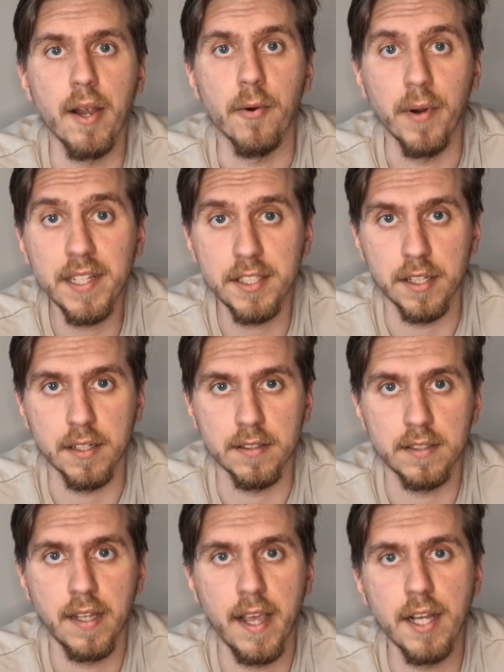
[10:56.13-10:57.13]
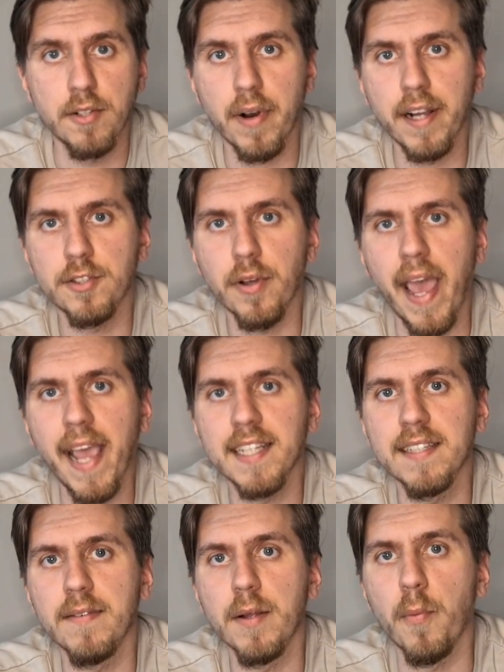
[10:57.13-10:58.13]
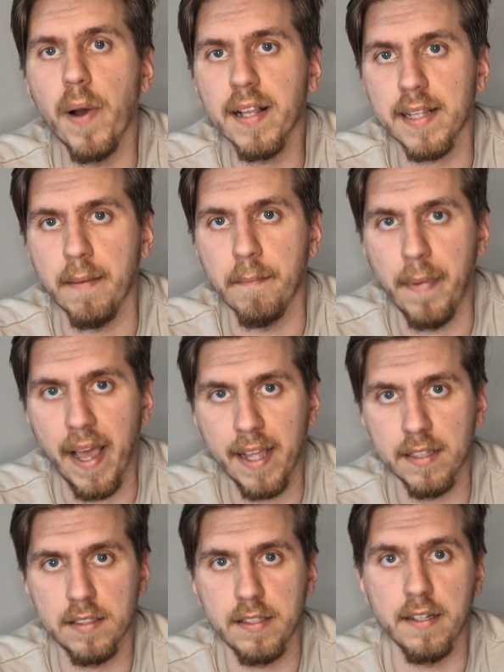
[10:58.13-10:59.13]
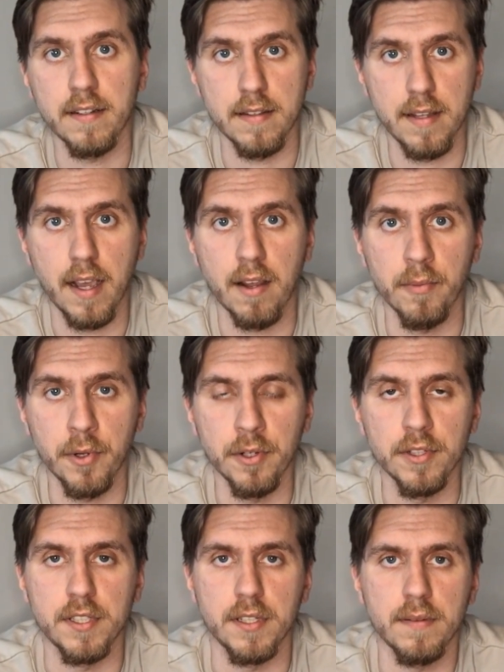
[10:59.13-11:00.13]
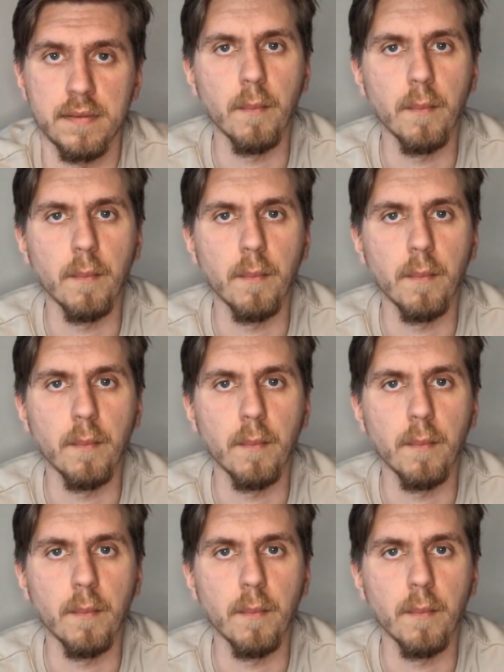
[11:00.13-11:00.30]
Christians tried to actively welcome pagans into their community.